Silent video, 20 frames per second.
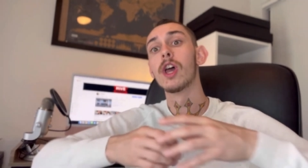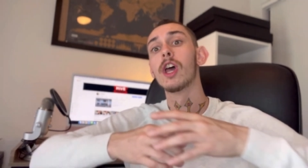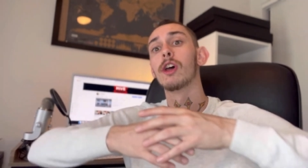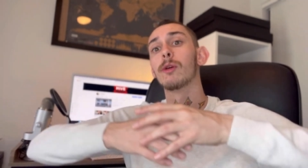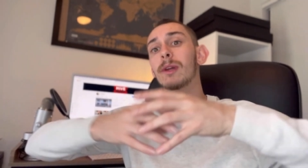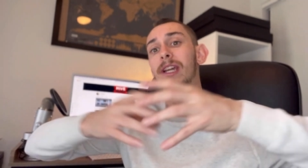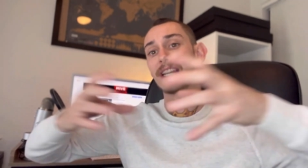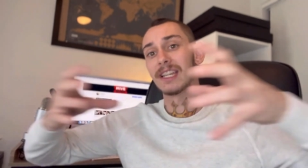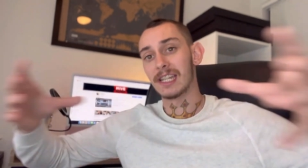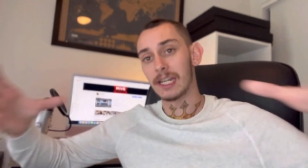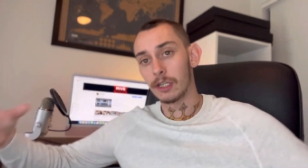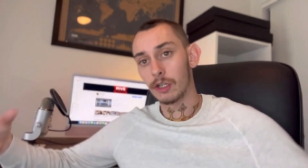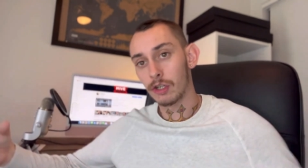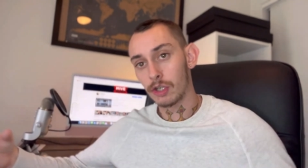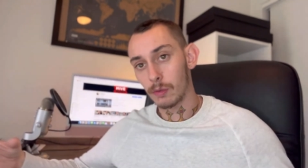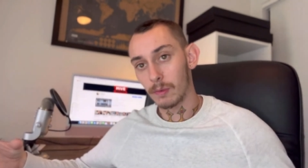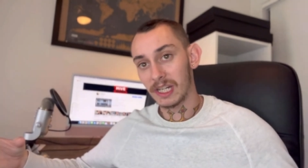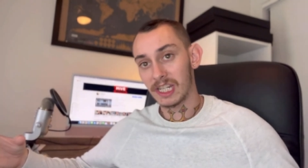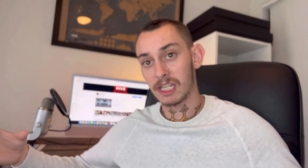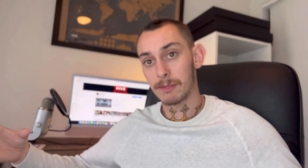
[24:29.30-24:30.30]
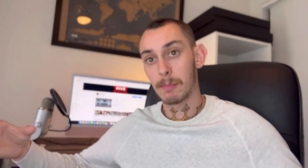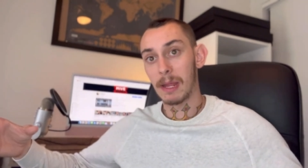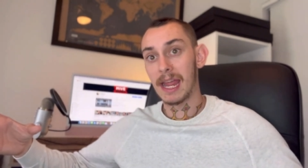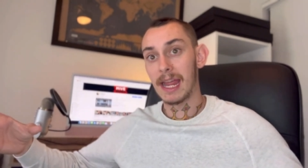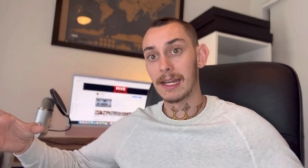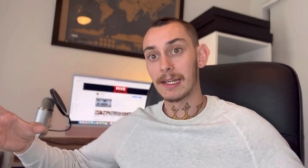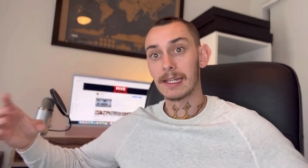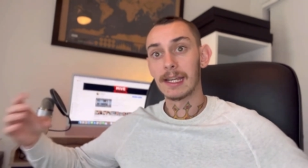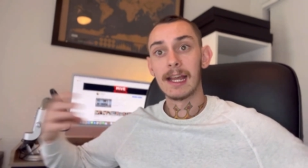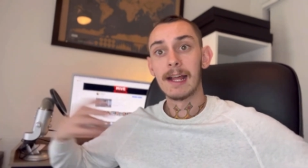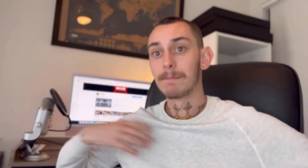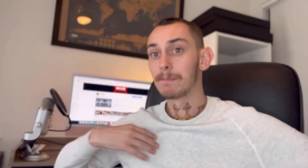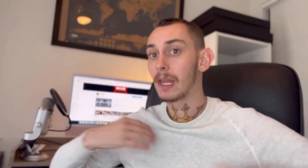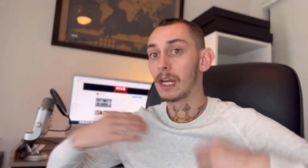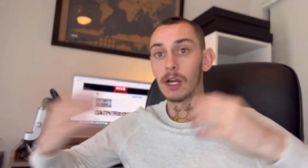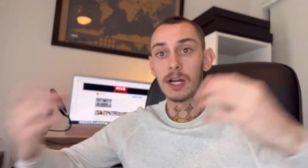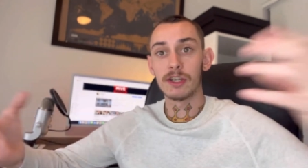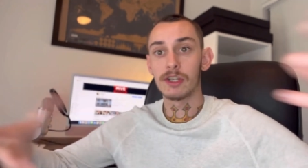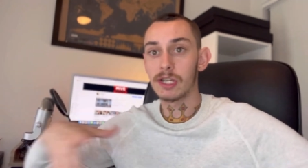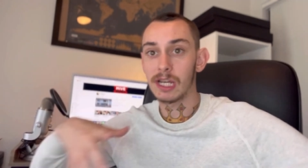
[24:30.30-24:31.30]
We continue to expand. And I
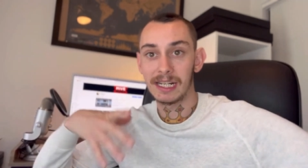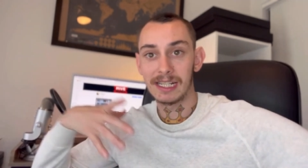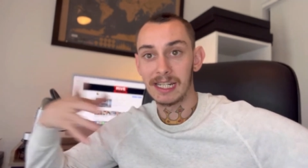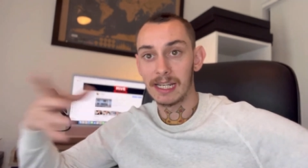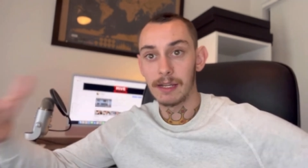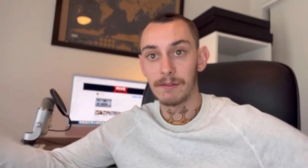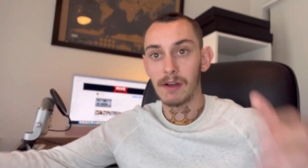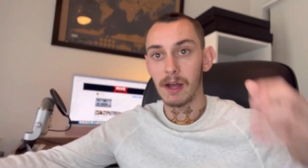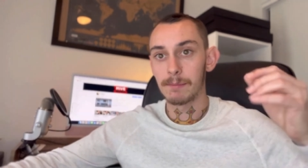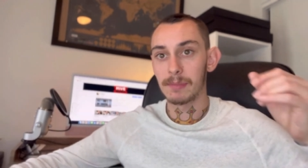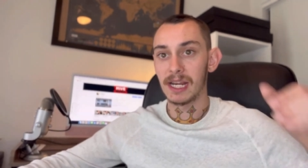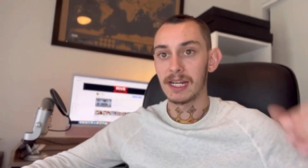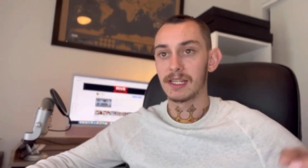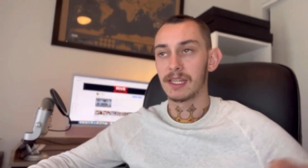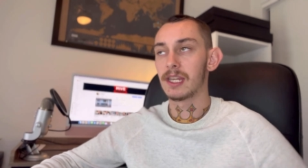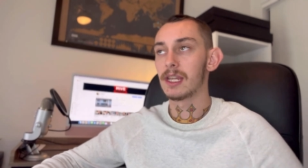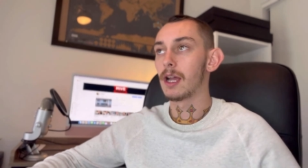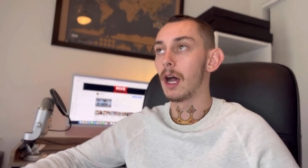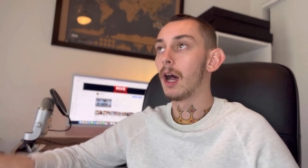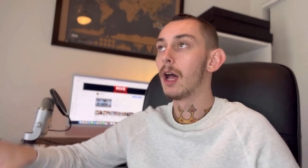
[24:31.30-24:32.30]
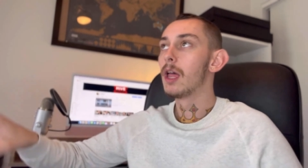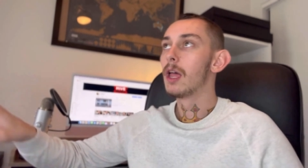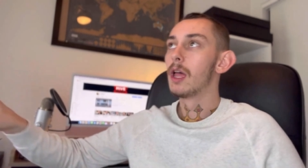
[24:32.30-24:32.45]
just like to give updates here.